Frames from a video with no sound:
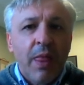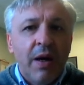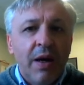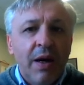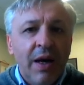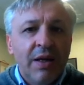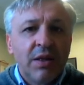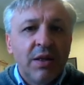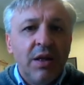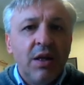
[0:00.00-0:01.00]

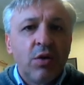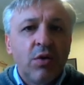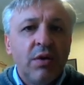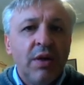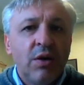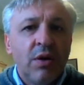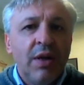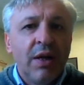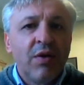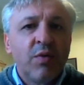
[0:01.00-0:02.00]
has Intro to Natural
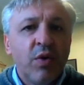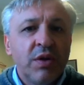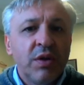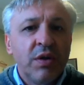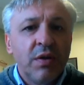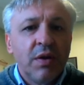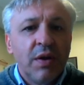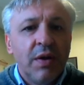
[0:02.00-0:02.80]
Language Processing